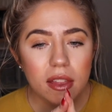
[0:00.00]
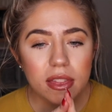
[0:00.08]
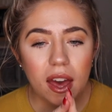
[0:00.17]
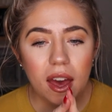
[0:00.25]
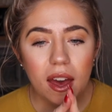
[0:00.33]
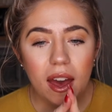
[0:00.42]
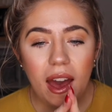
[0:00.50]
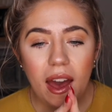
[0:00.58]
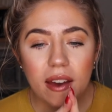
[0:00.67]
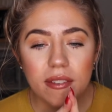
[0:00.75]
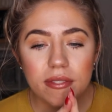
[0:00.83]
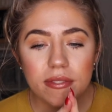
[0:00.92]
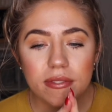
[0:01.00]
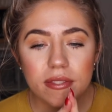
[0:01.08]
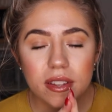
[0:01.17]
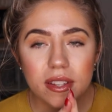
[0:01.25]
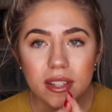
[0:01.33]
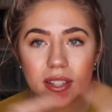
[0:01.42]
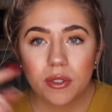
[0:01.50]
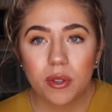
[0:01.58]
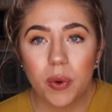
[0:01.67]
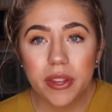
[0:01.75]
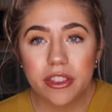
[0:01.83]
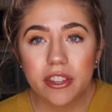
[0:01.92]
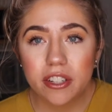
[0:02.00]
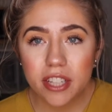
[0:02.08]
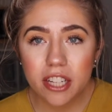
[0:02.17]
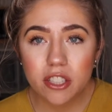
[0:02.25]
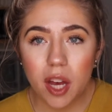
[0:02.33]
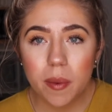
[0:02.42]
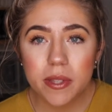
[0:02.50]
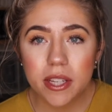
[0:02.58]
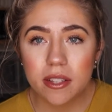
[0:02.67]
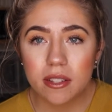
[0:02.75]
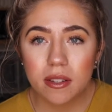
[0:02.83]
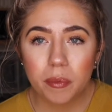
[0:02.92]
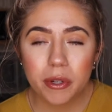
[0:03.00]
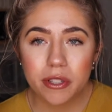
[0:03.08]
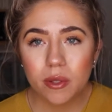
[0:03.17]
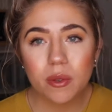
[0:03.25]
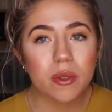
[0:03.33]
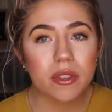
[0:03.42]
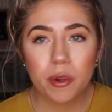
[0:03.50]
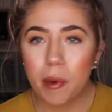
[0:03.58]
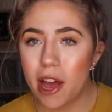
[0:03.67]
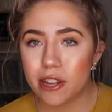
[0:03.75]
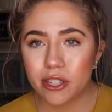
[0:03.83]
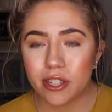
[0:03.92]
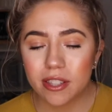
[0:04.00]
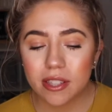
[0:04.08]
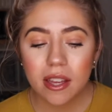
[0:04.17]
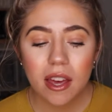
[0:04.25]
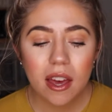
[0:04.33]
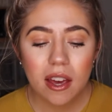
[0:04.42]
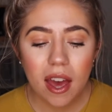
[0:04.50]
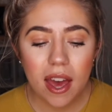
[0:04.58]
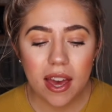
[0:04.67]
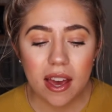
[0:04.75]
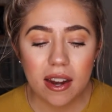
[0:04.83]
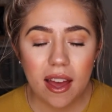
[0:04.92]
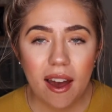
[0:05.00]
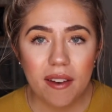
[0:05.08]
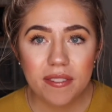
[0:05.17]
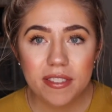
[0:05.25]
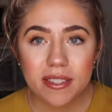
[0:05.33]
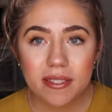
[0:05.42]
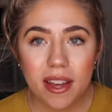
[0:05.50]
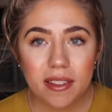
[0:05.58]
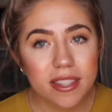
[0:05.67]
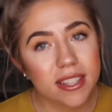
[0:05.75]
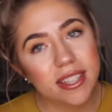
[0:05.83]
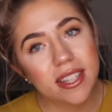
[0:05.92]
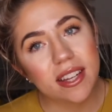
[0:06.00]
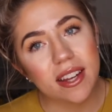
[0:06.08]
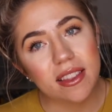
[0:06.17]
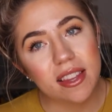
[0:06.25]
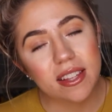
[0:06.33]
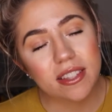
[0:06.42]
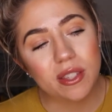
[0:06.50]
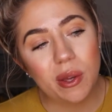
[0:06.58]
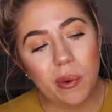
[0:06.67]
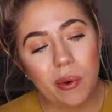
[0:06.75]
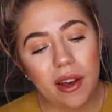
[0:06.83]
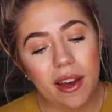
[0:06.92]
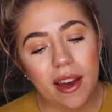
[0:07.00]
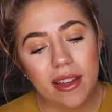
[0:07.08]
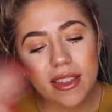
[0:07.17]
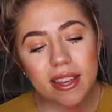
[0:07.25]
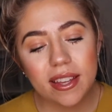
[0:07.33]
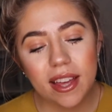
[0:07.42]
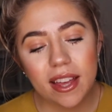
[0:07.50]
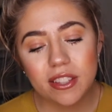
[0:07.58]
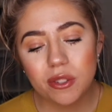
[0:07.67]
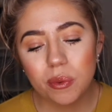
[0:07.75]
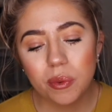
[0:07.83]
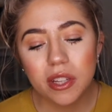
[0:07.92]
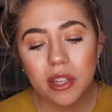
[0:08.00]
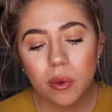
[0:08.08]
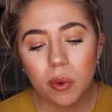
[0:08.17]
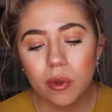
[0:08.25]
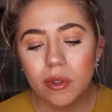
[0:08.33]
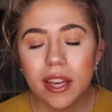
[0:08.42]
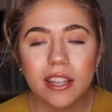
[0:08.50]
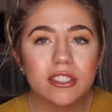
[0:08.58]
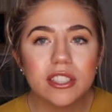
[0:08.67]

that have quit their day jobs and pursued their passions and have succeeded at it. So I think it's really cool, and